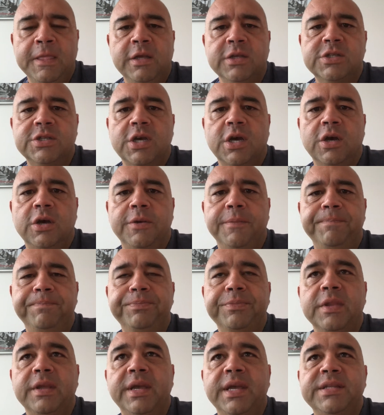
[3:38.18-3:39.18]
So
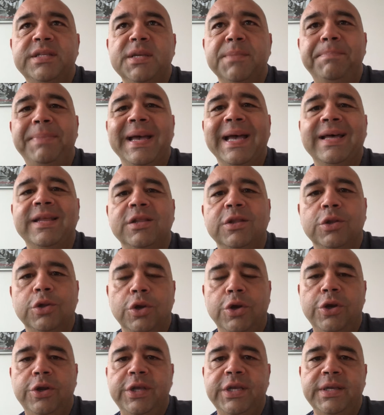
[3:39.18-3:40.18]
it's about
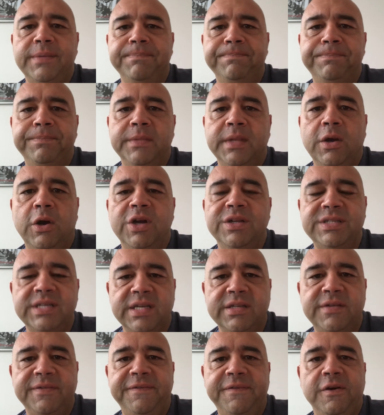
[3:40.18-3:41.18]
learning,
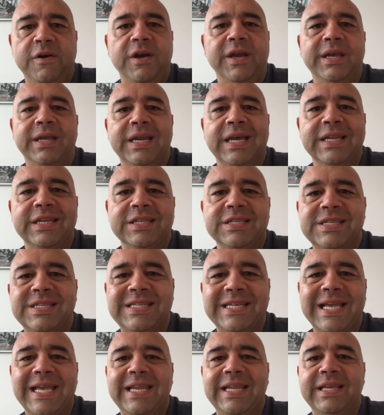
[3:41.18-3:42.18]
identifying and
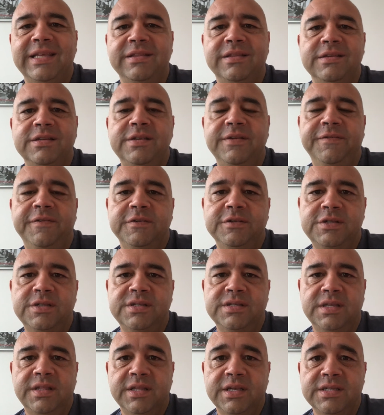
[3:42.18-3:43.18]
understanding the
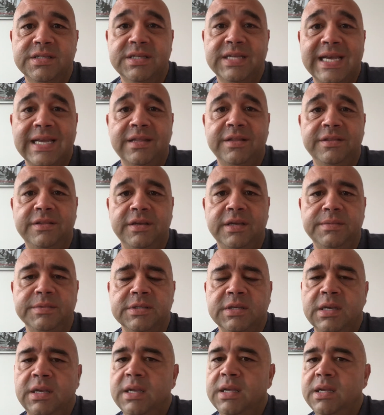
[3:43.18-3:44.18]
differences in these talent
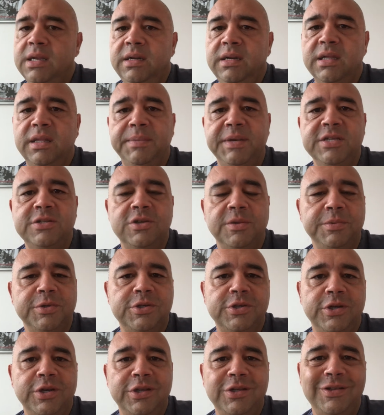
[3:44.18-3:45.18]
themes. Now, the best
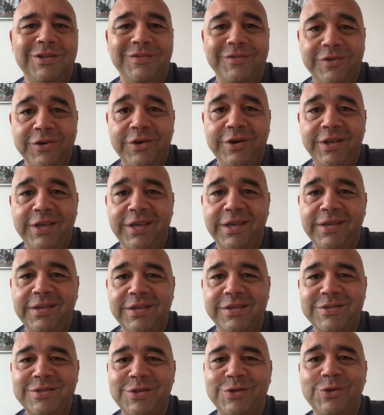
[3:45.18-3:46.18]
opportunity you've got here
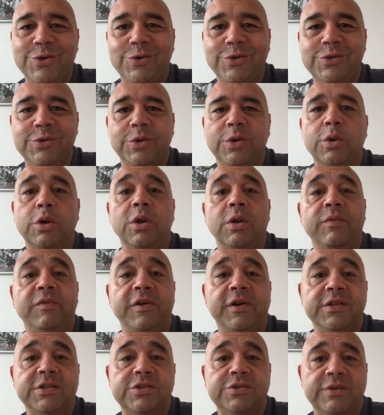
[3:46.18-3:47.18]
is to talk to a
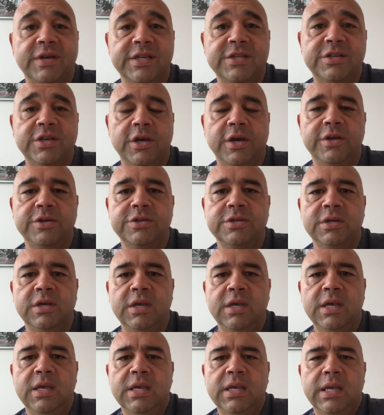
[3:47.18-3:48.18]
qualified strengths coach.
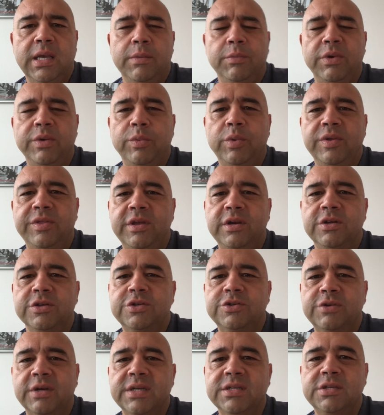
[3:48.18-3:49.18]
And we're within a
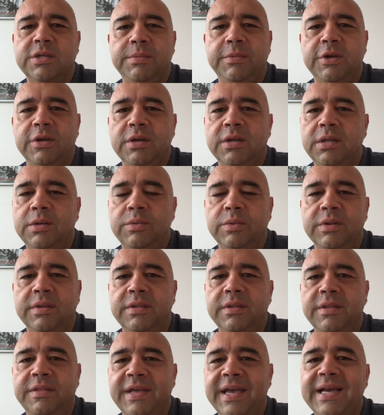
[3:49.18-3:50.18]
strengths community with
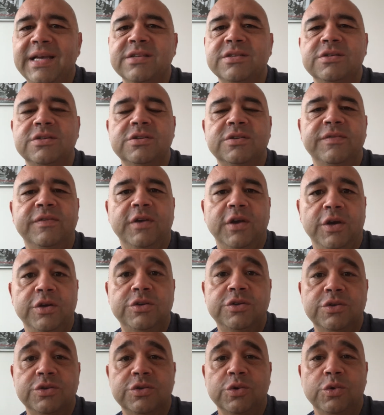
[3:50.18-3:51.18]
thousands of
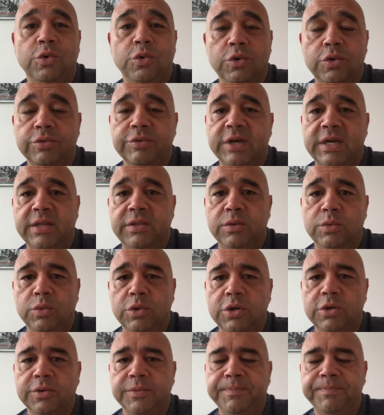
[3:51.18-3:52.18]
coaches all around the
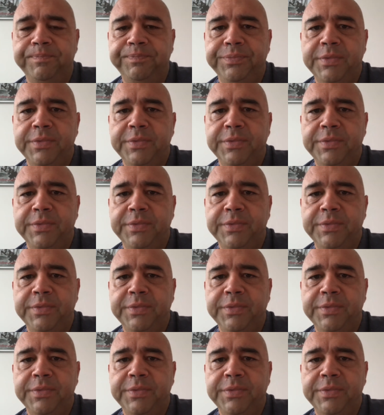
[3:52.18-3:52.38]
world.